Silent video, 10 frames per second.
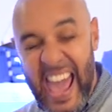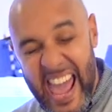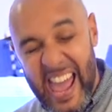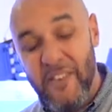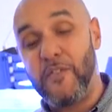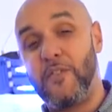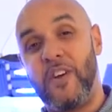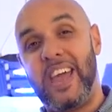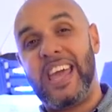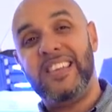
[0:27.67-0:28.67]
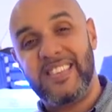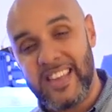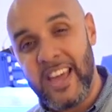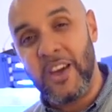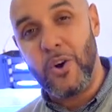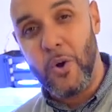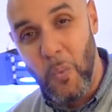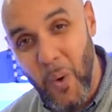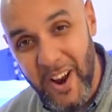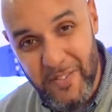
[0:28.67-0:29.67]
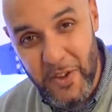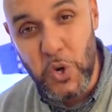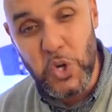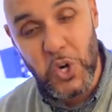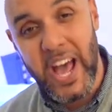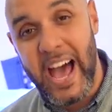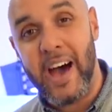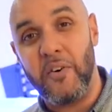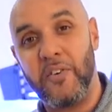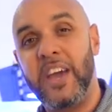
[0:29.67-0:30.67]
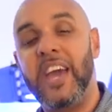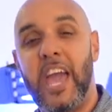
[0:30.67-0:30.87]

every single one of you should have